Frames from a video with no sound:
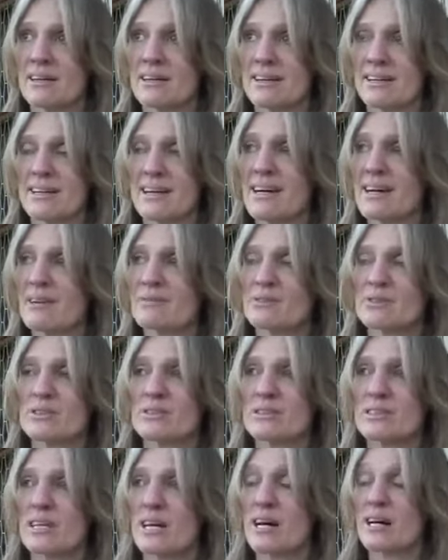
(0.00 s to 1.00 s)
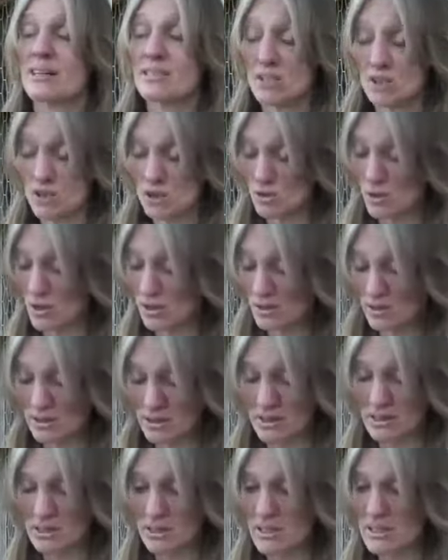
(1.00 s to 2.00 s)
And I
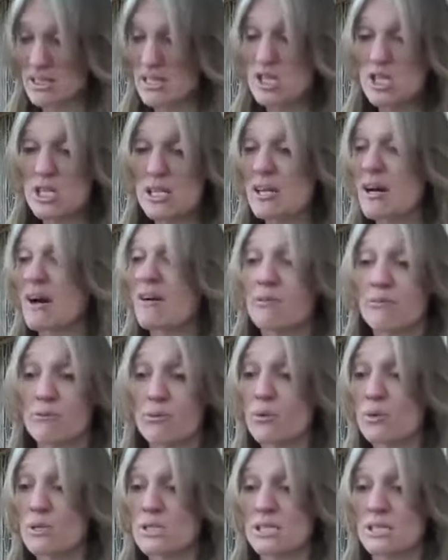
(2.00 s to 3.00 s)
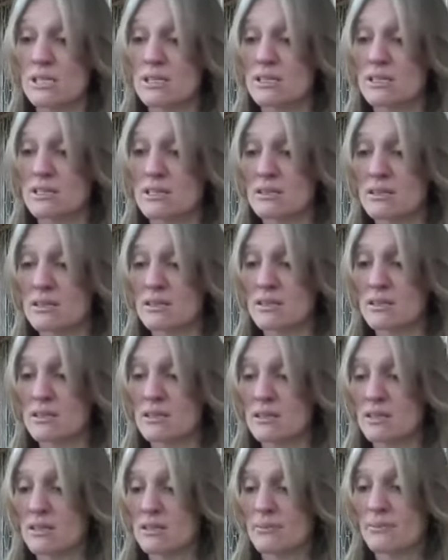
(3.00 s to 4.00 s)
struggled. Initially, I fought it.
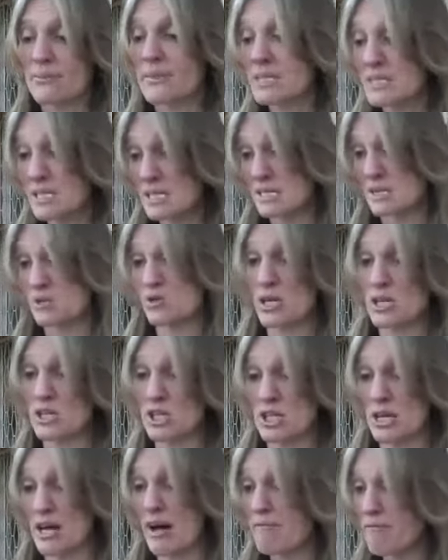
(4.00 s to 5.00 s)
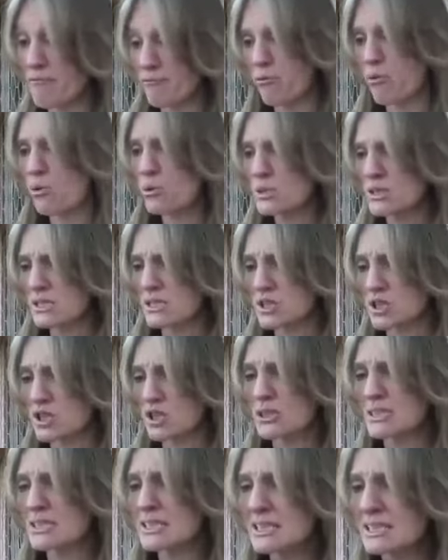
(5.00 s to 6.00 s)
The destruction, I fought it. You
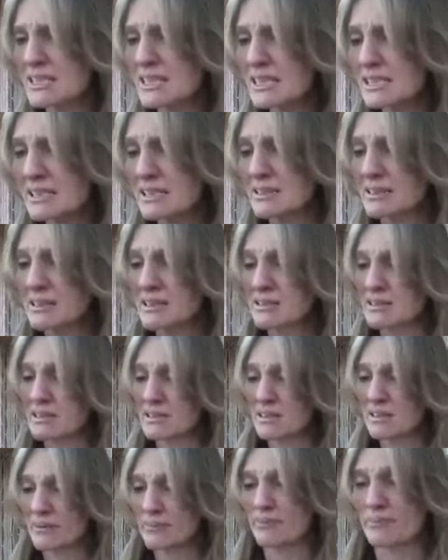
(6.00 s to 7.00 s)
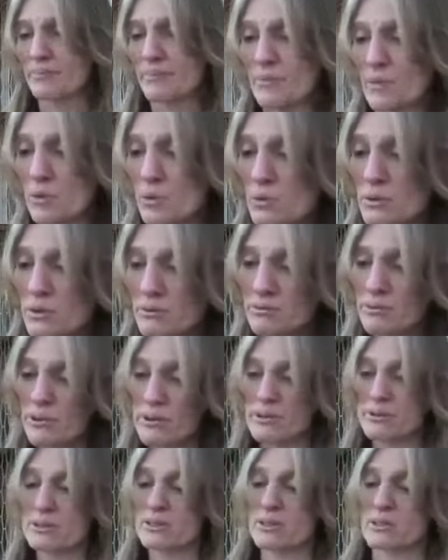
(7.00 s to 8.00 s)
can see all the
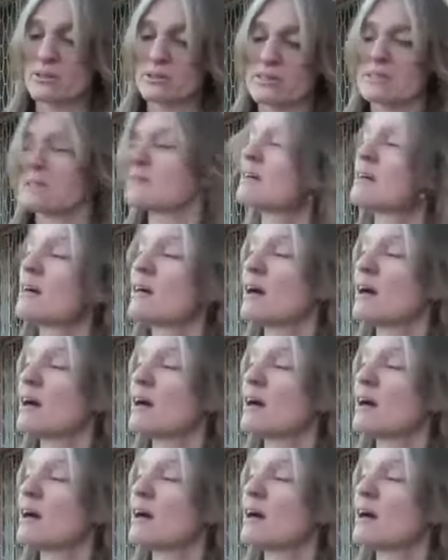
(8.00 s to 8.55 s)
photos.